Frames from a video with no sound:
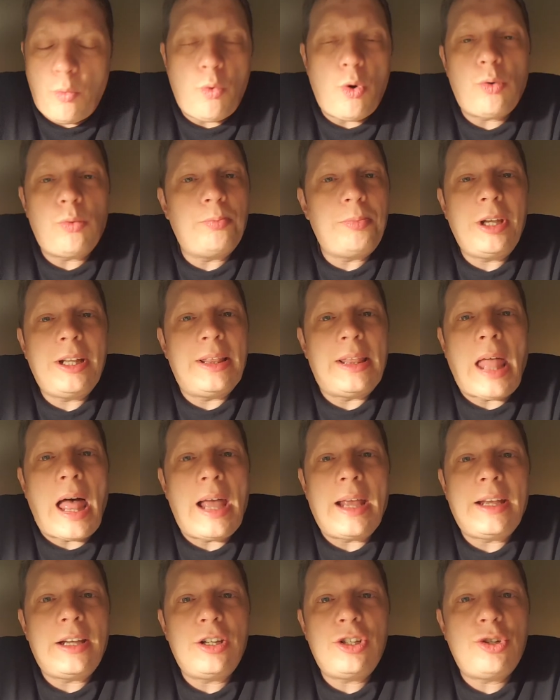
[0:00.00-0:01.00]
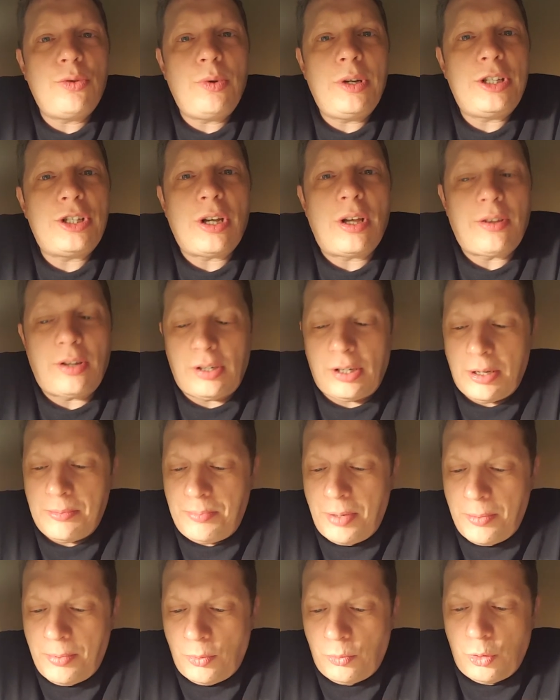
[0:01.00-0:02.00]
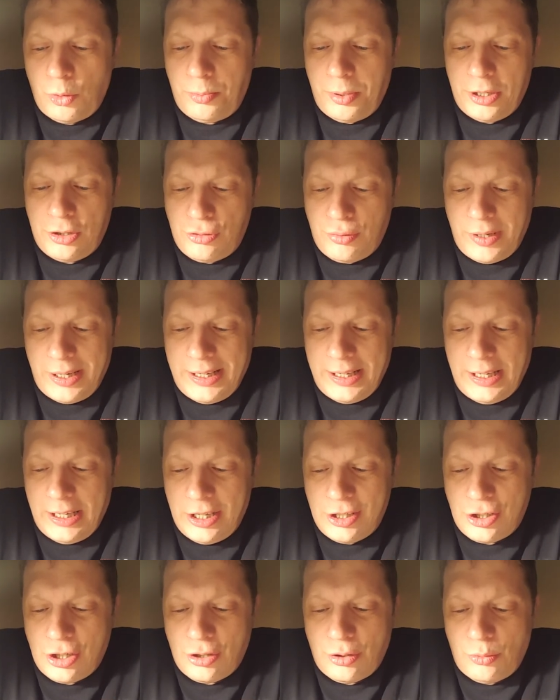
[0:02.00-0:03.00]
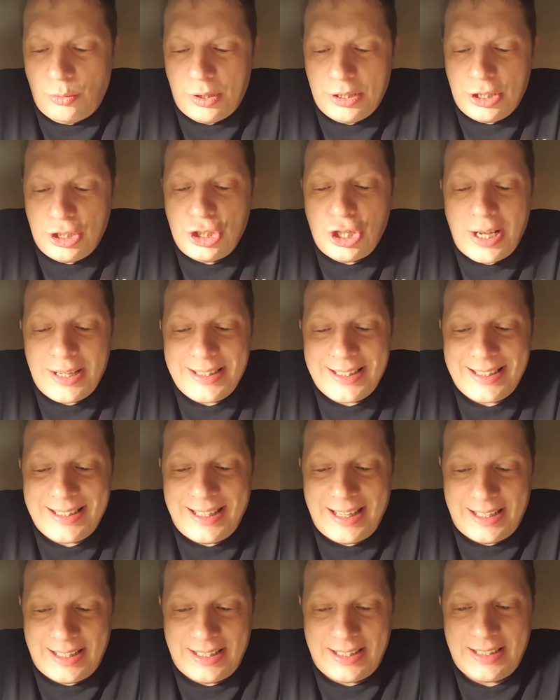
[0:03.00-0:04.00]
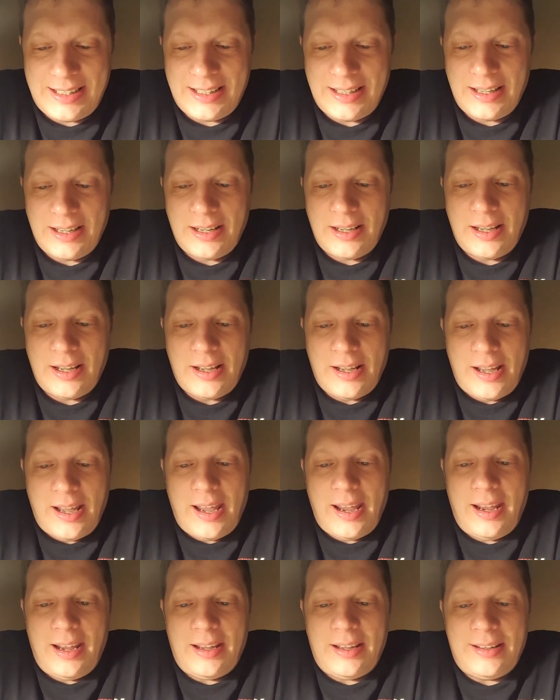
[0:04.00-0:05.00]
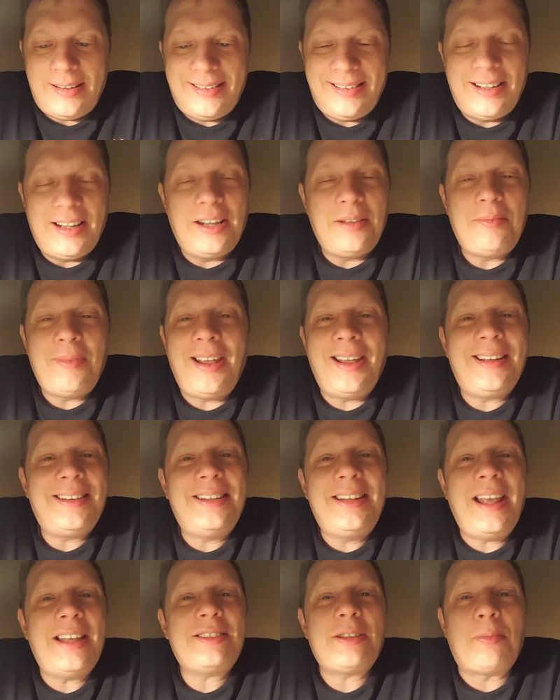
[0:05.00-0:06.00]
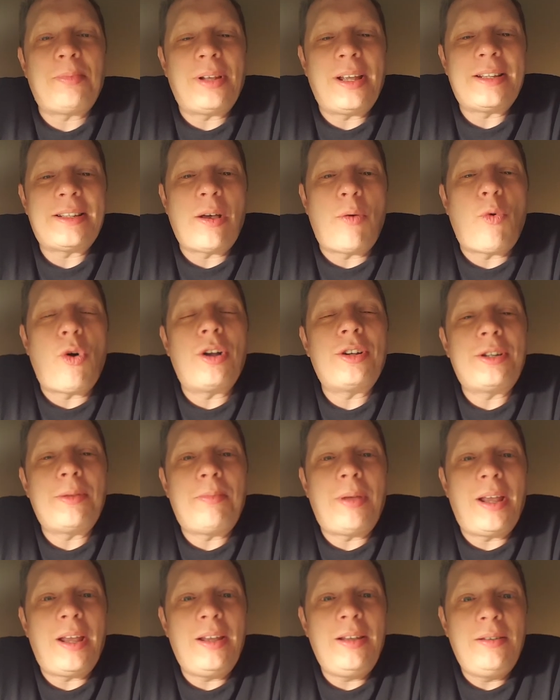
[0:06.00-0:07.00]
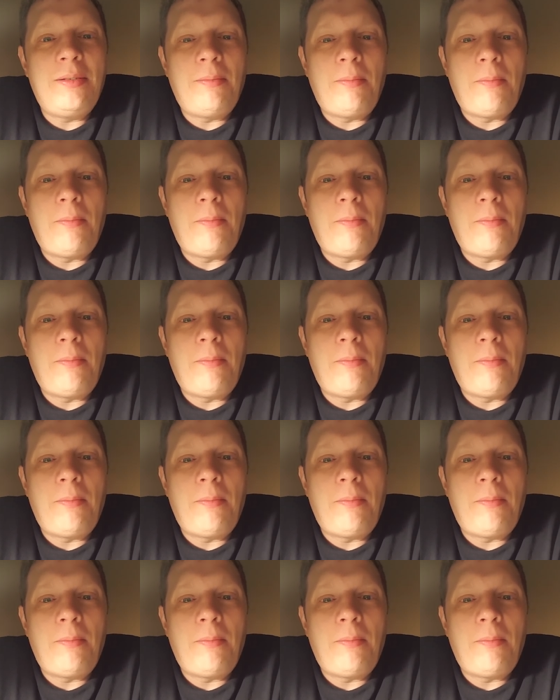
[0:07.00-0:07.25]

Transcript: won't be lying to each other and people will be treating each other with justice and man that's a place i want to be